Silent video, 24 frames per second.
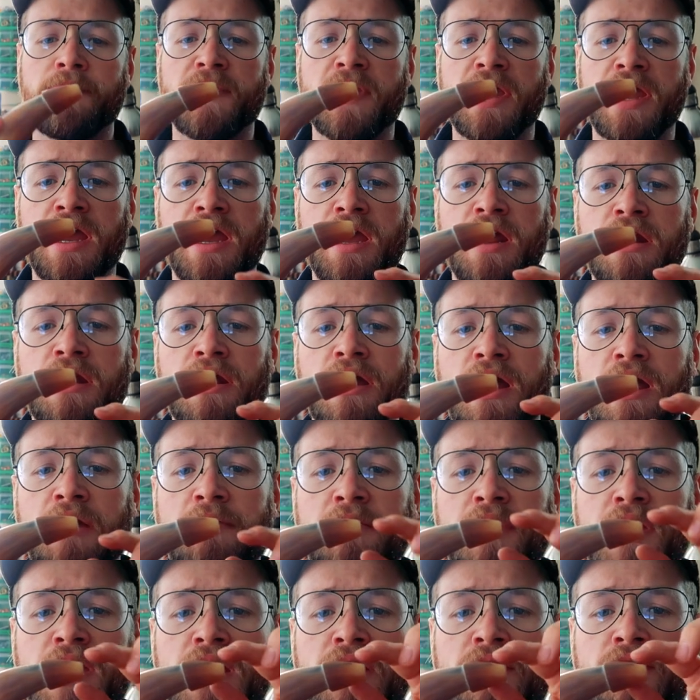and I
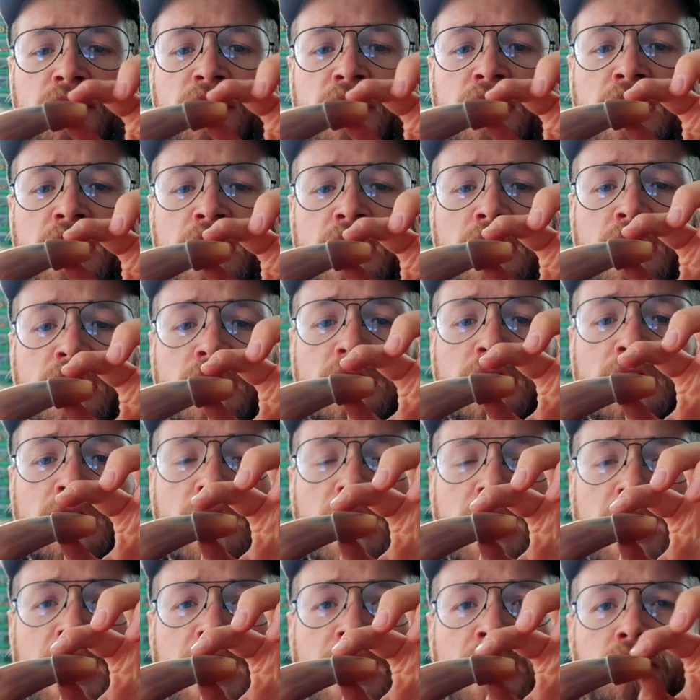made the
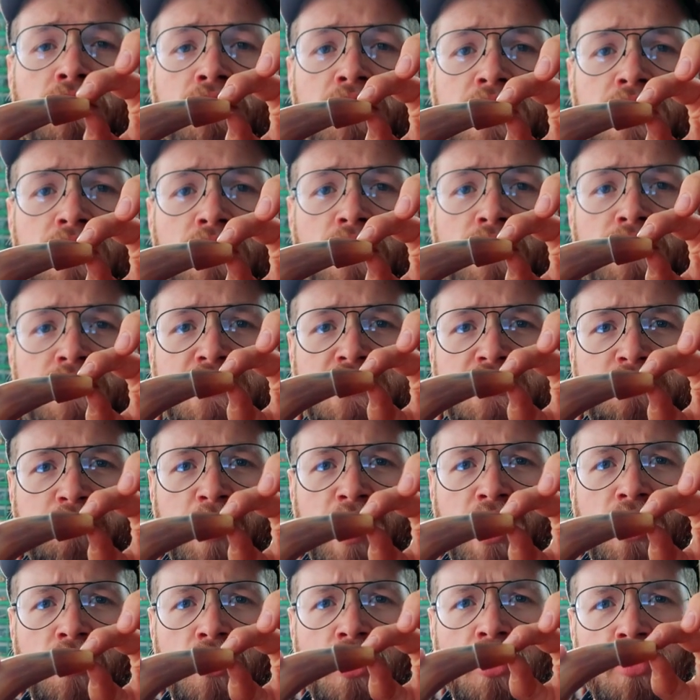angle here on the
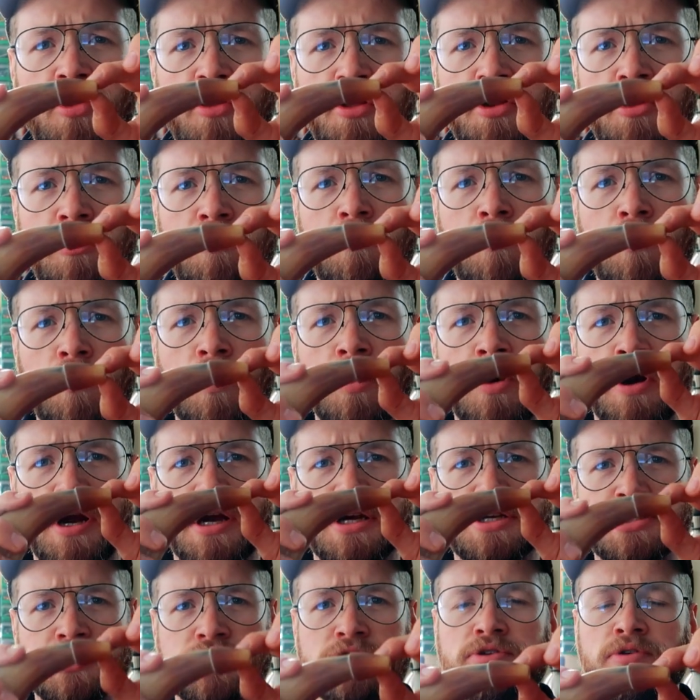spout a little more
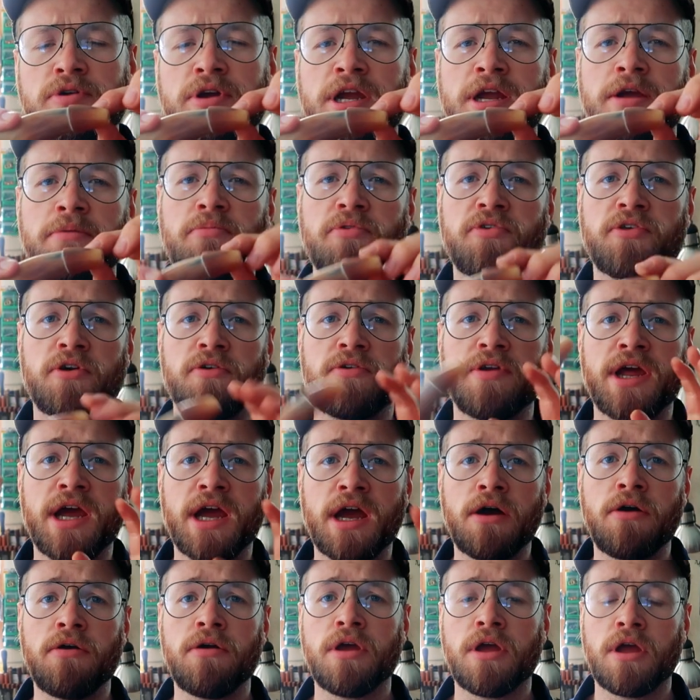extreme. So
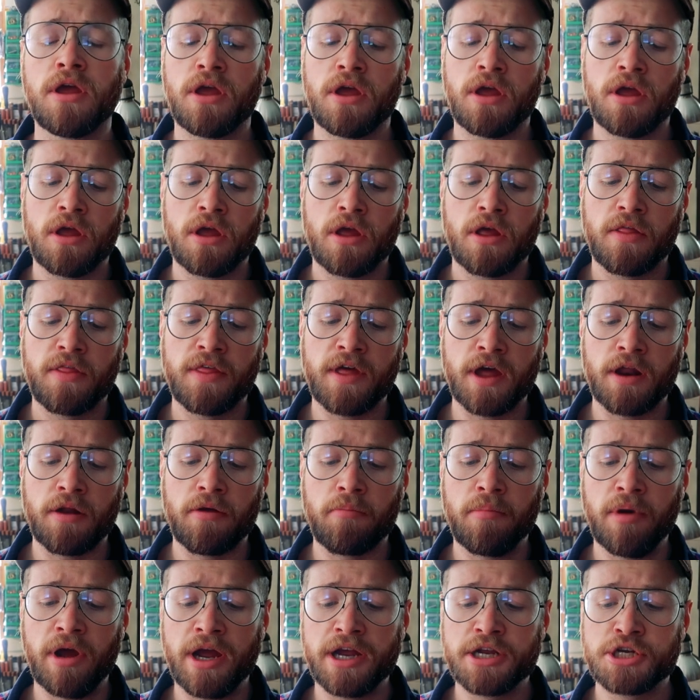now
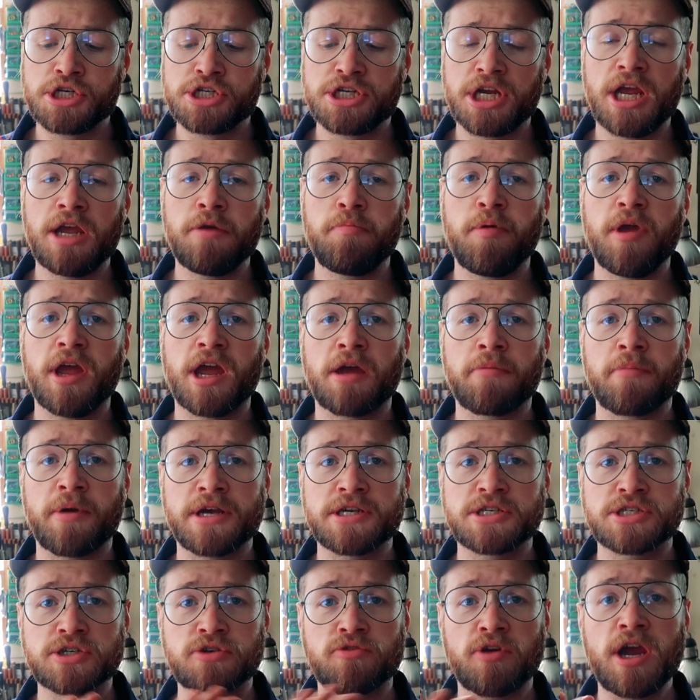that my shaping and my
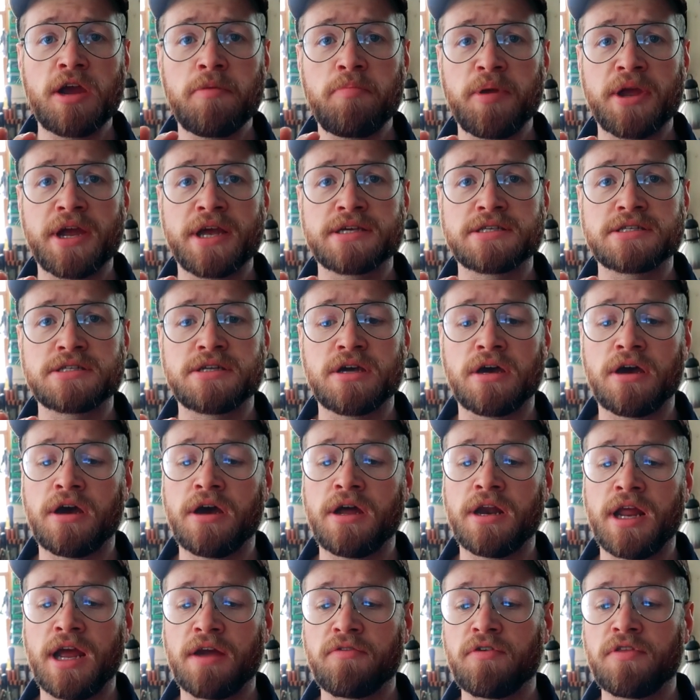scraping is
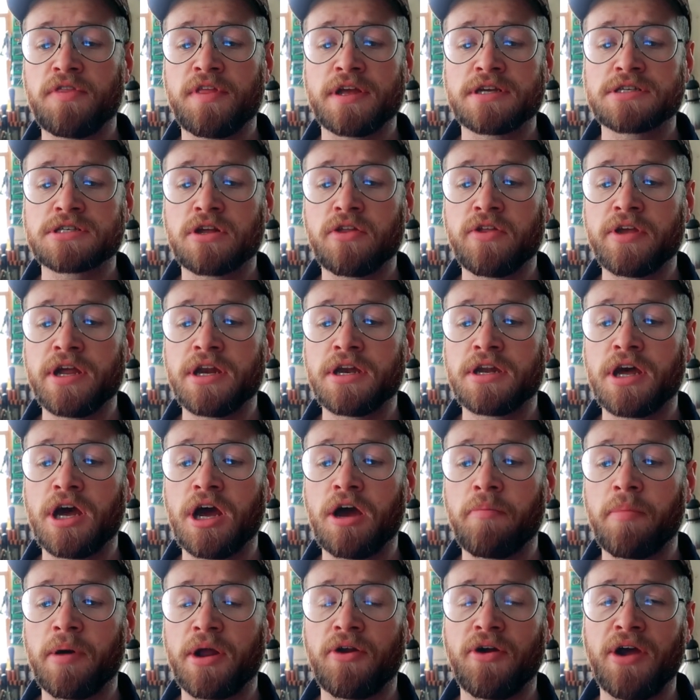done, everything's cleaned
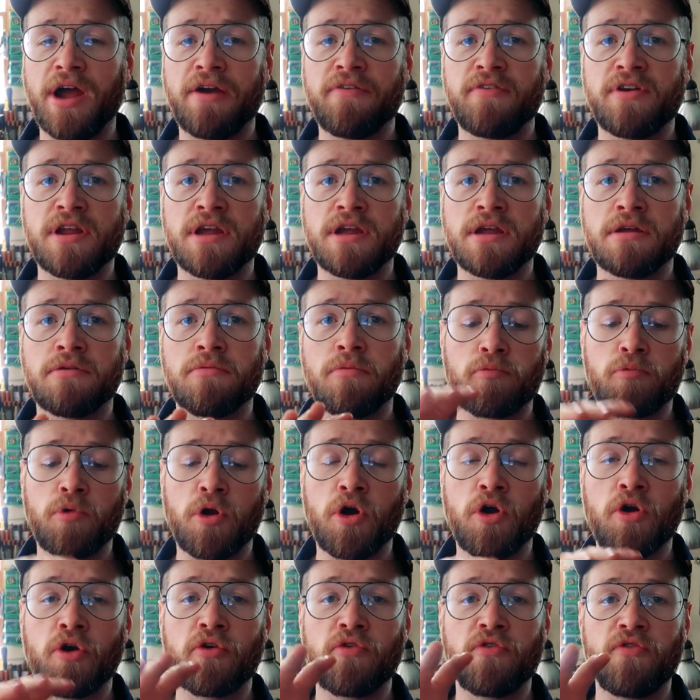up, I don't have any
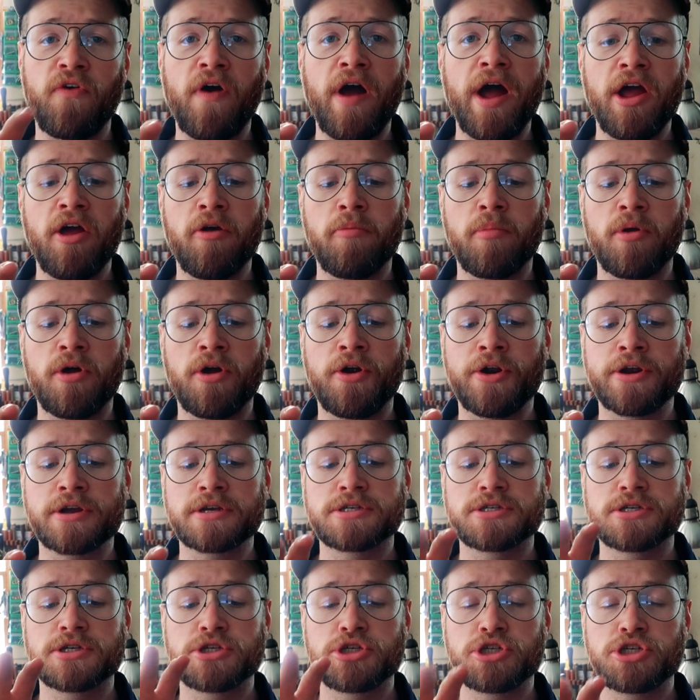rogue file
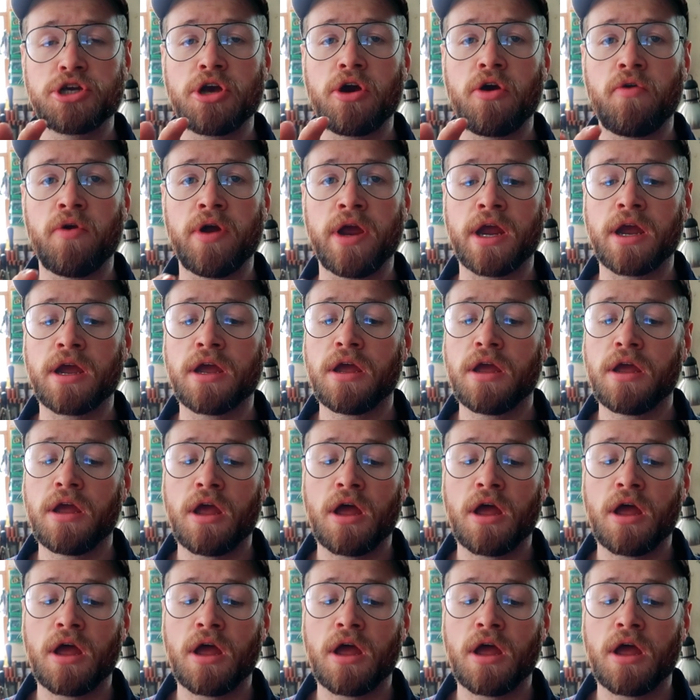marks showing,